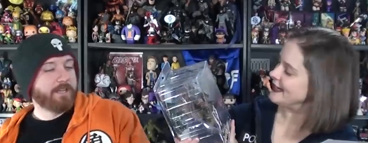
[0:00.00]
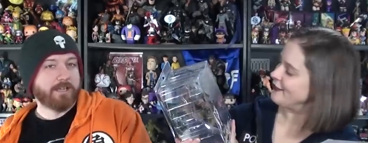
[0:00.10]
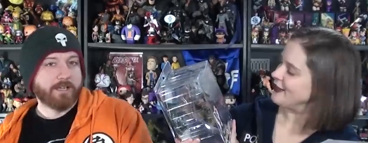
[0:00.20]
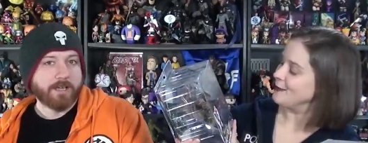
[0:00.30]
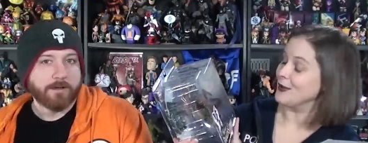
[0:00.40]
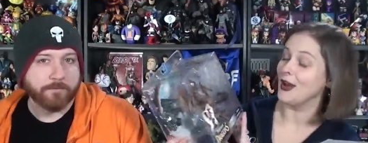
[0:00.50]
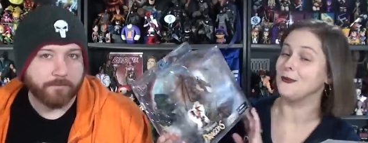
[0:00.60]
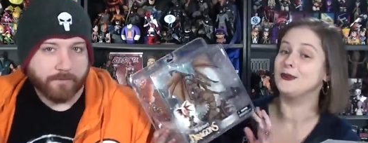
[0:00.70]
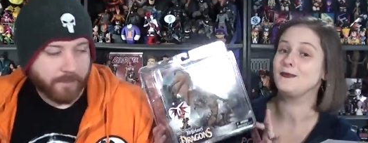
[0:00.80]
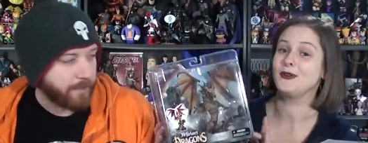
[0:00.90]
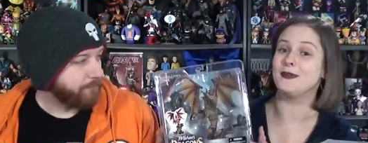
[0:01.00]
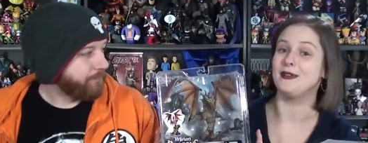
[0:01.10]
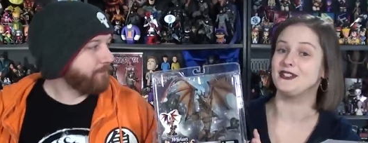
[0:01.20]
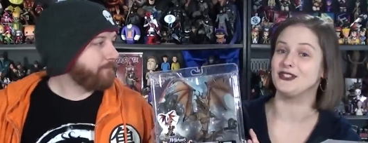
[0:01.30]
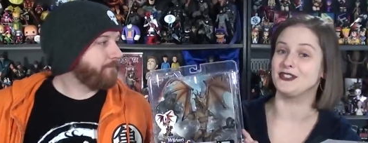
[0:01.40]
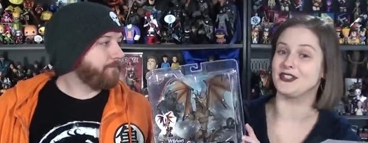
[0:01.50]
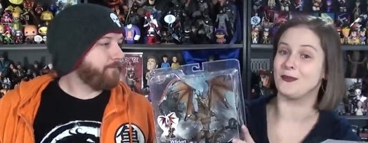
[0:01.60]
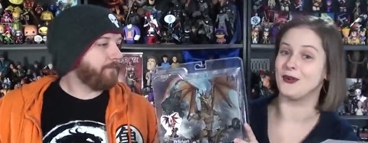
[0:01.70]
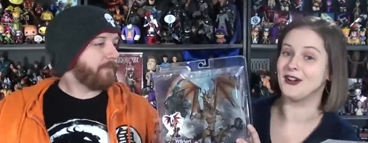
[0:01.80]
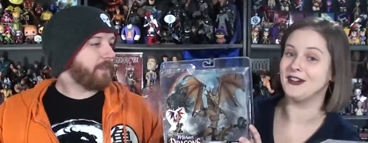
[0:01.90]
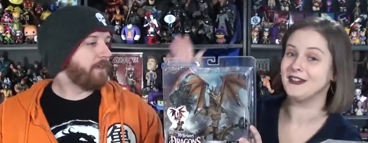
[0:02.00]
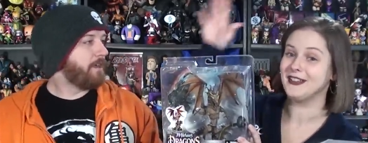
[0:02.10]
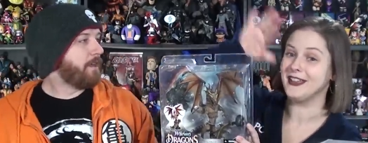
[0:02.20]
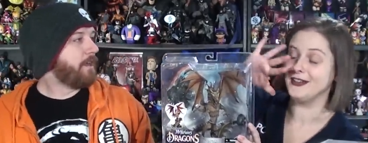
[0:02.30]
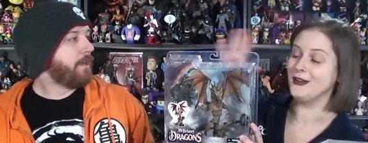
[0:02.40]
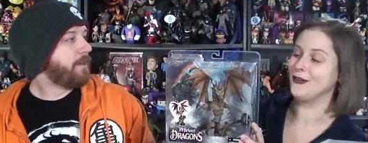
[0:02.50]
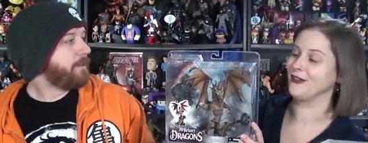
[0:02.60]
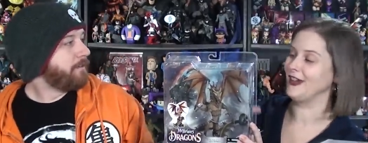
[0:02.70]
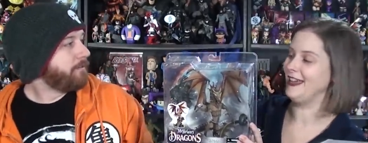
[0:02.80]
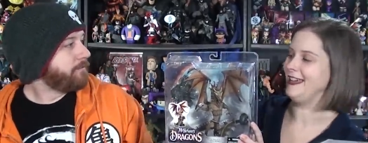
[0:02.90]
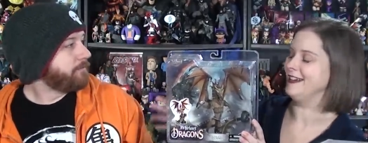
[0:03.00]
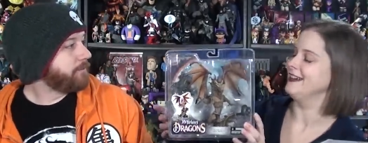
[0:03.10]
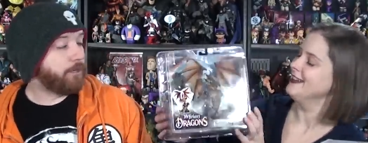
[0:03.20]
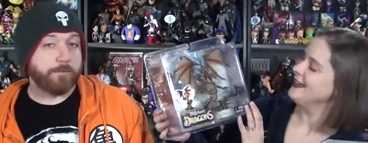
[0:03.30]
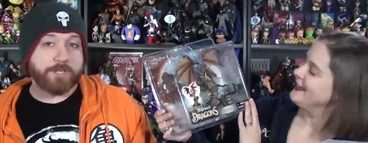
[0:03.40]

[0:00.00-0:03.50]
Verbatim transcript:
Speaker 1: and everything, but I will put a picture somewhere in an overlay here. You know,